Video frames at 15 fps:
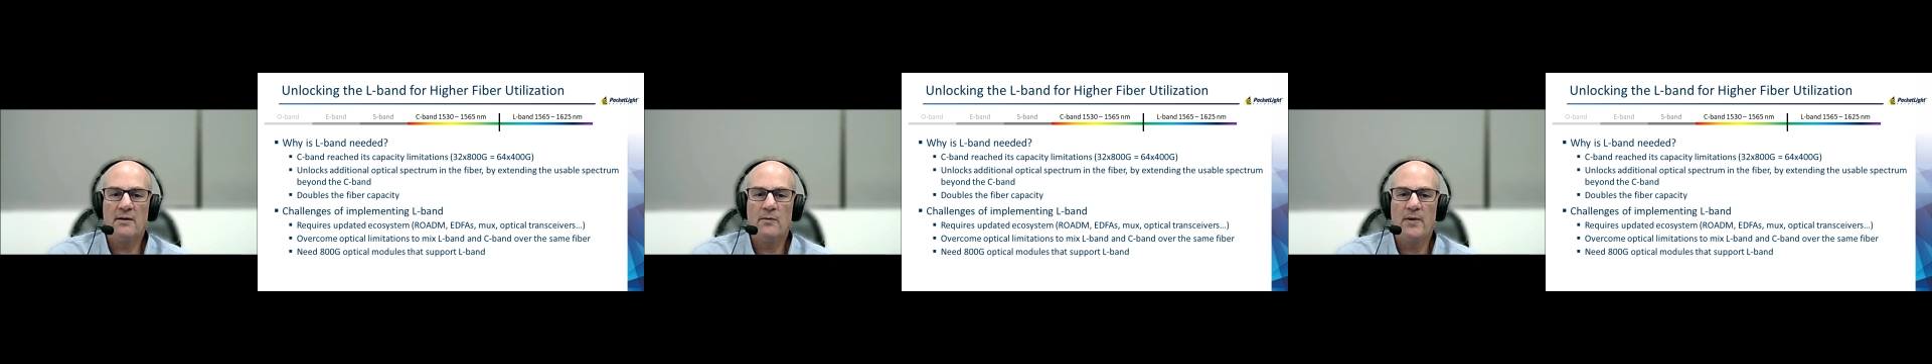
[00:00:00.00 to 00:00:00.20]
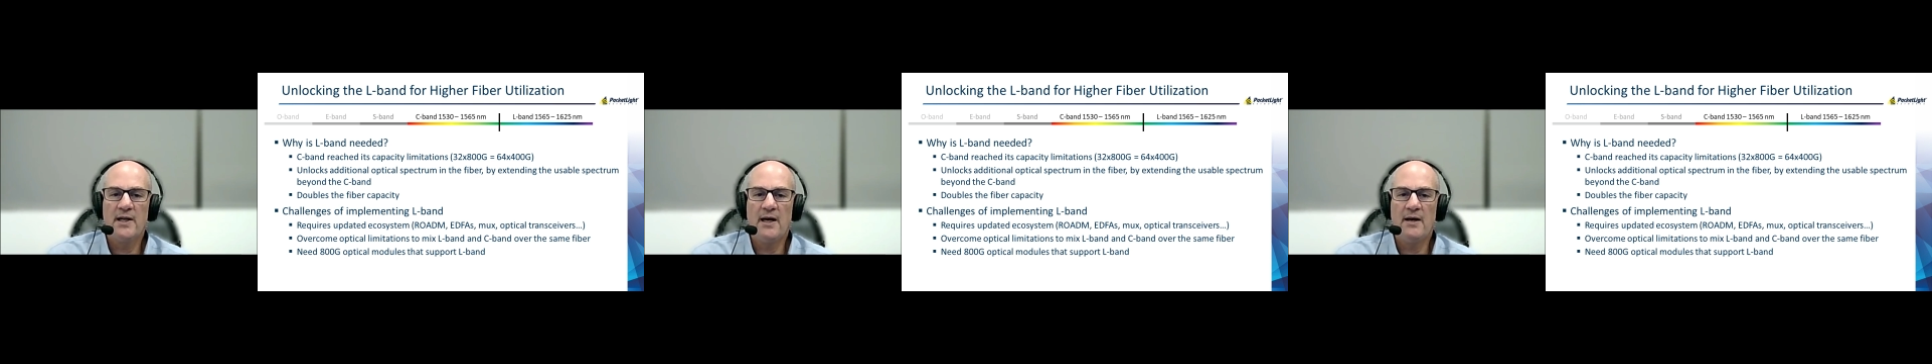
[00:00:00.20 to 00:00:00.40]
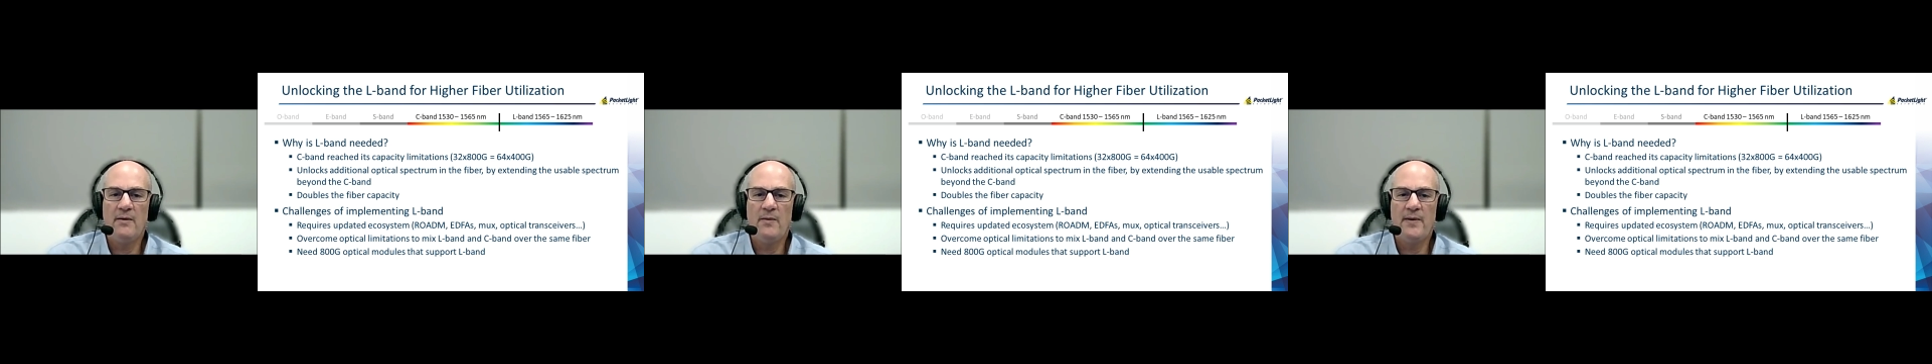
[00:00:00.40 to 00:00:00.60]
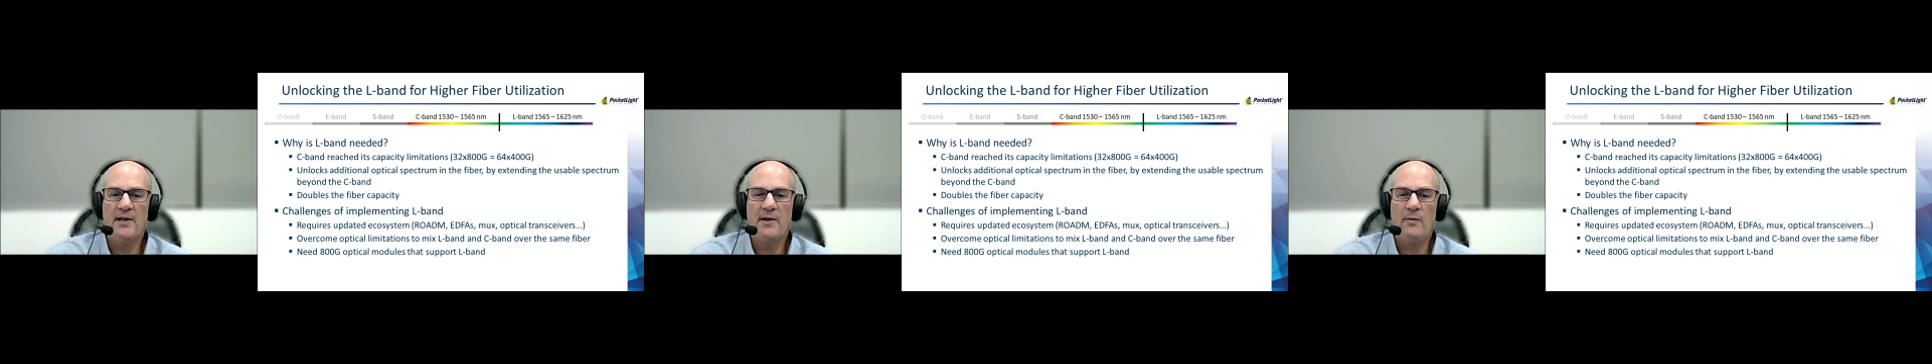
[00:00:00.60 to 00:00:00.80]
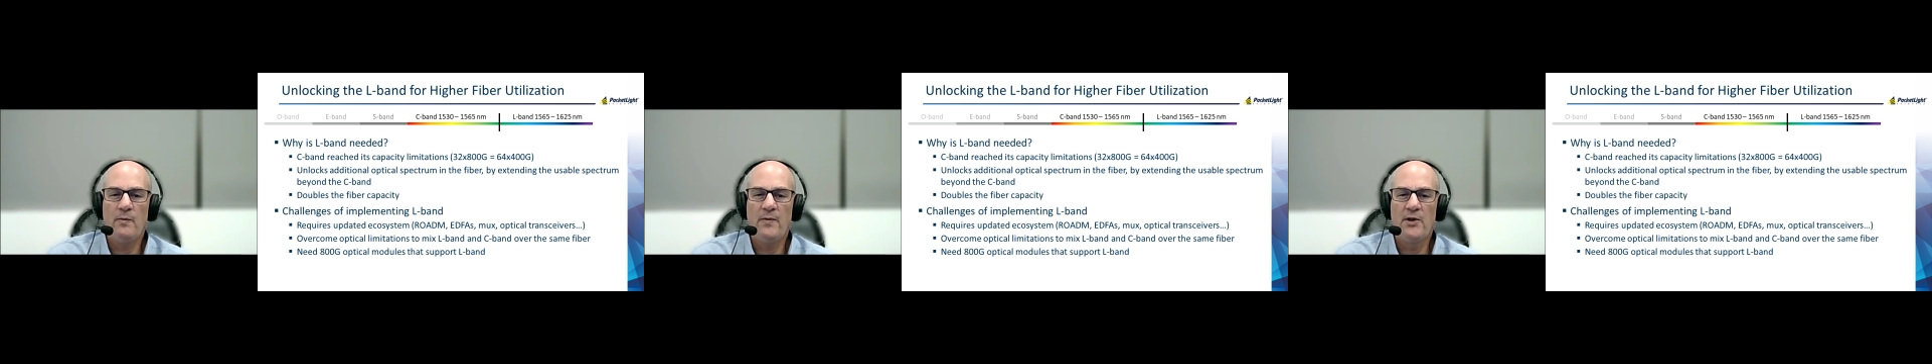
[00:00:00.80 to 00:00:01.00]

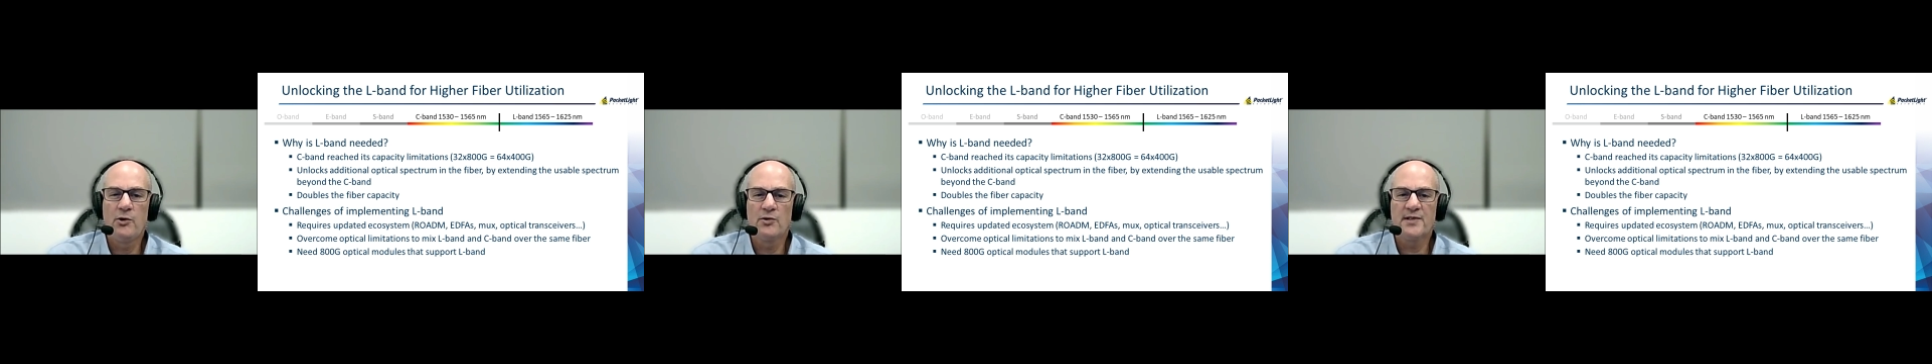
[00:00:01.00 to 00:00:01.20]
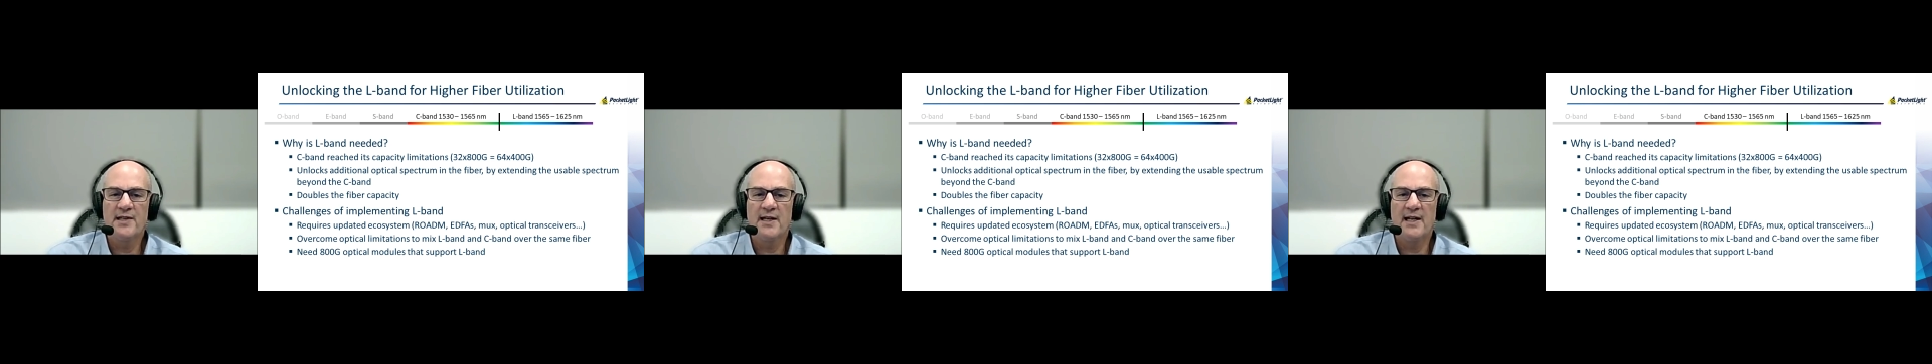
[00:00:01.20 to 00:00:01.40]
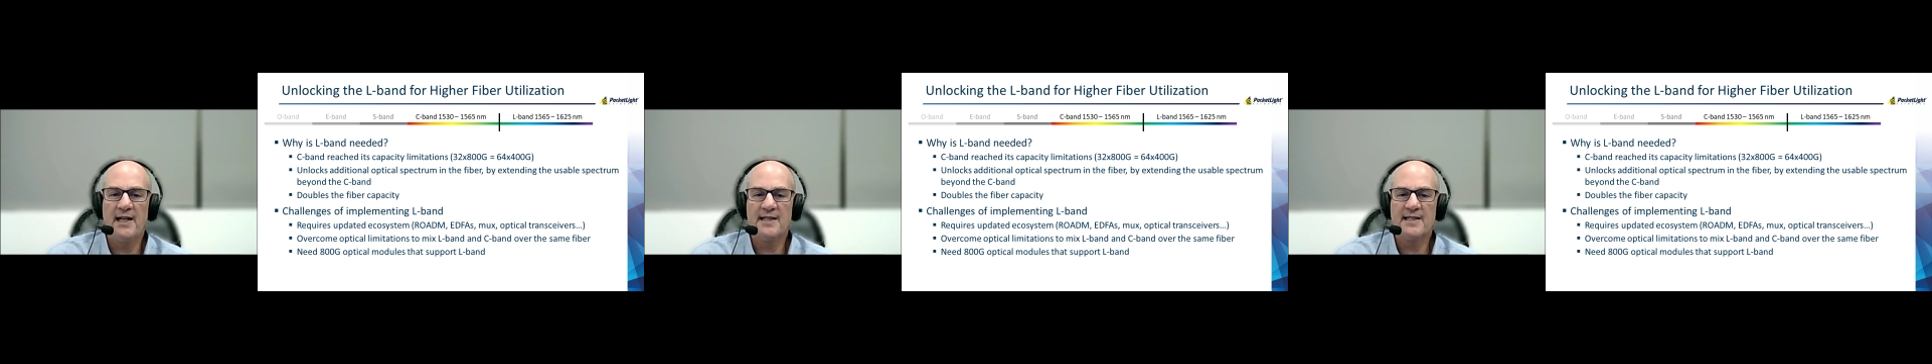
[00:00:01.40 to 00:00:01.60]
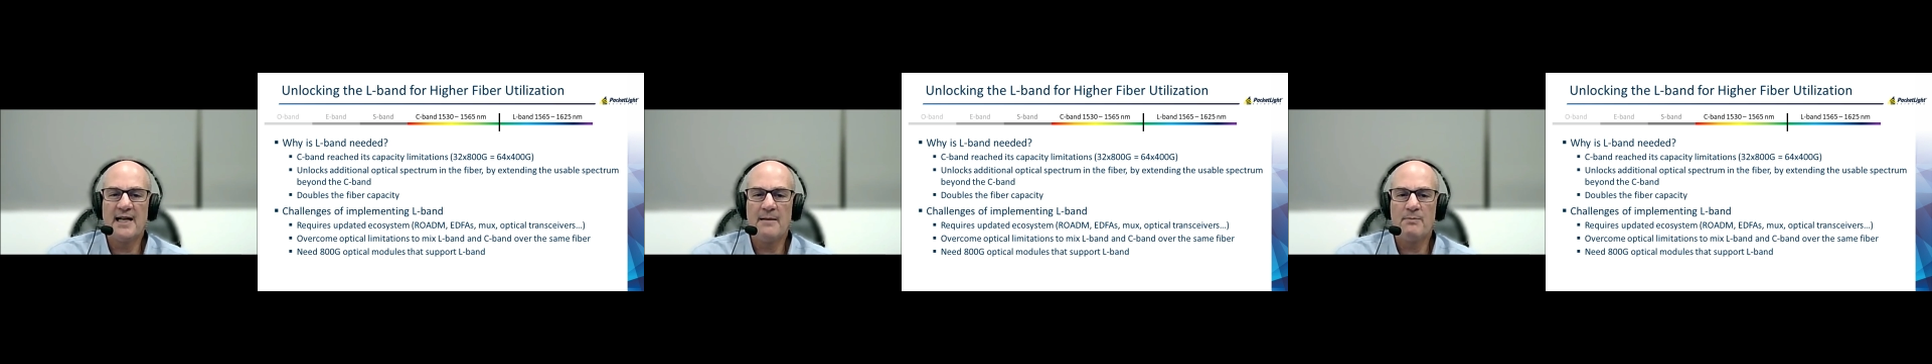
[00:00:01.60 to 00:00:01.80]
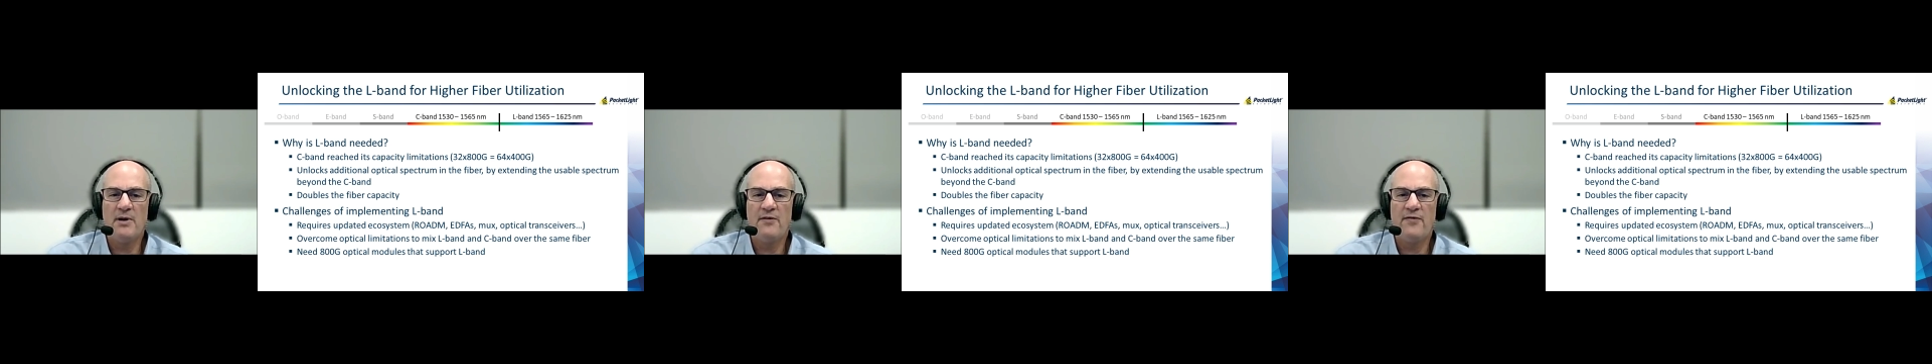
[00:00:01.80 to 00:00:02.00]
with using less
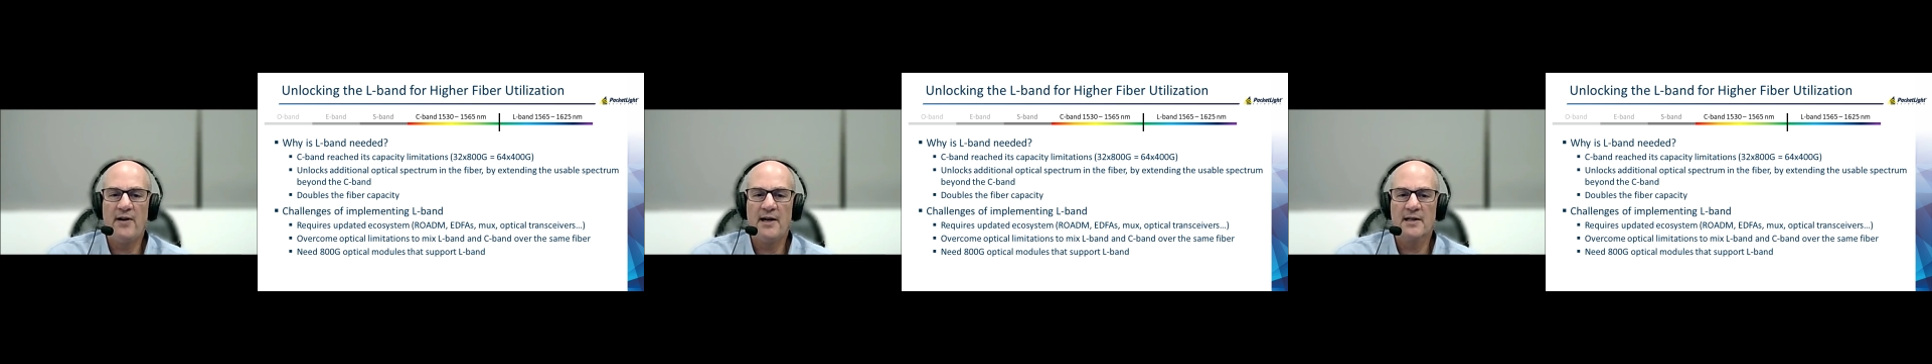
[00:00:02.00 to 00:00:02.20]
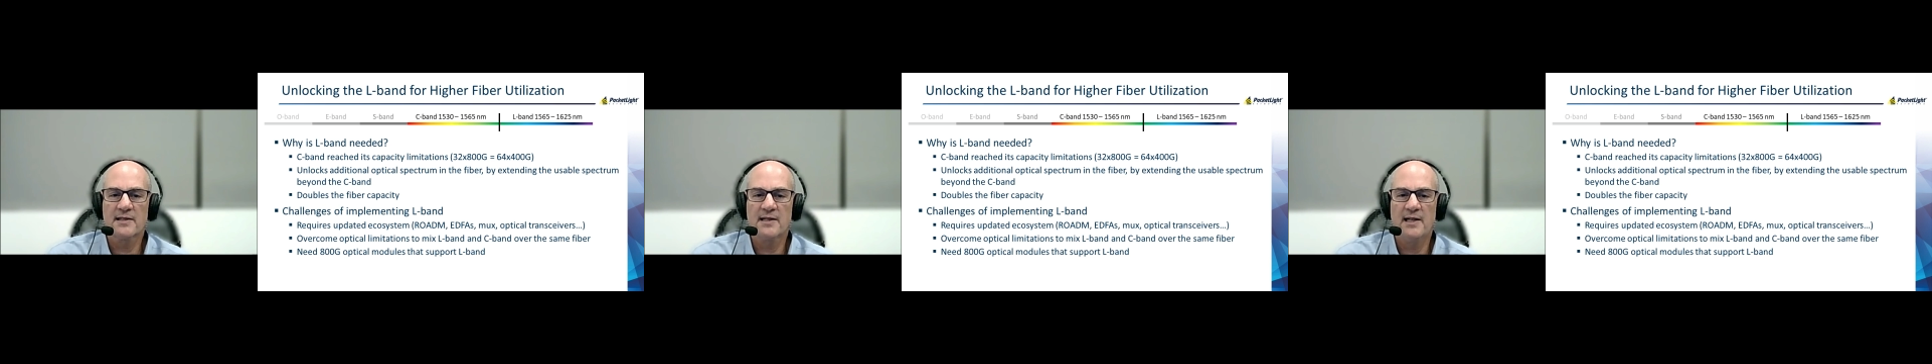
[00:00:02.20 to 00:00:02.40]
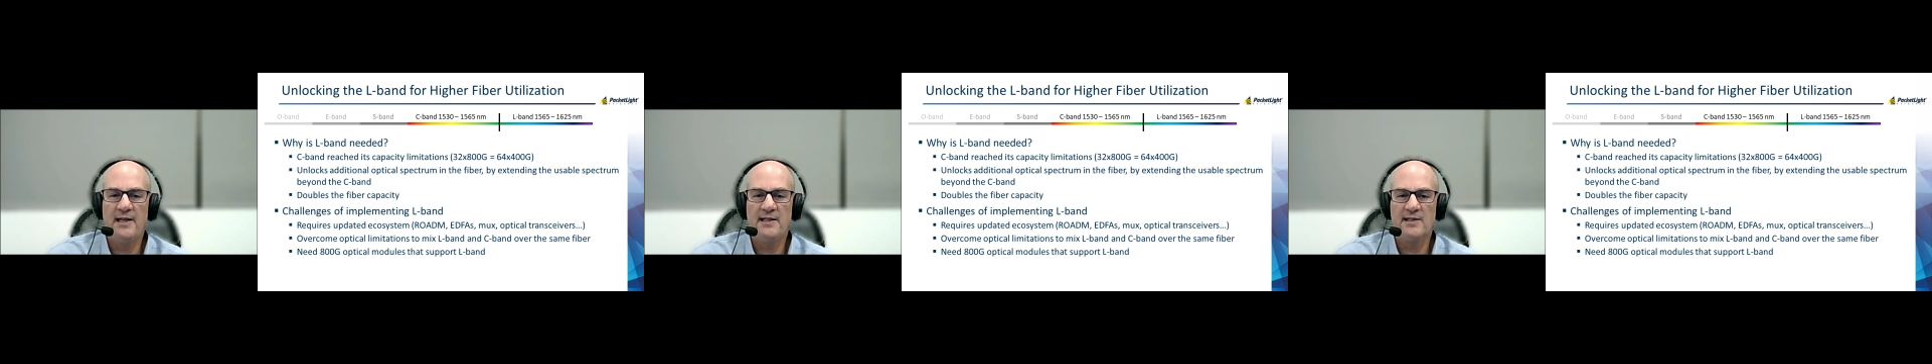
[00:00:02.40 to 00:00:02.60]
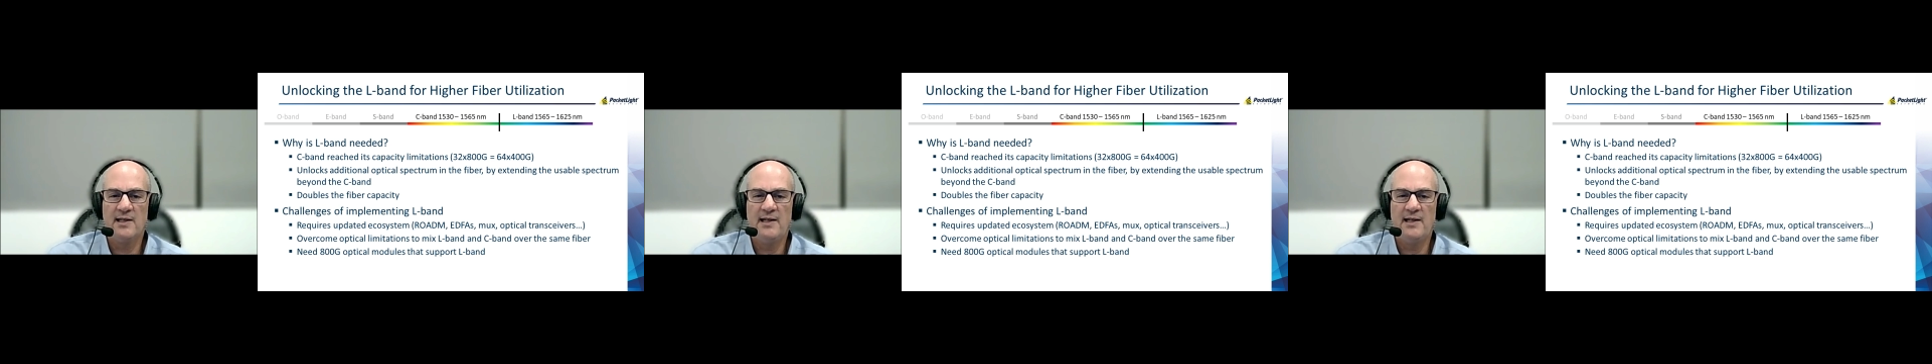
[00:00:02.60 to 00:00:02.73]
amplifiers, less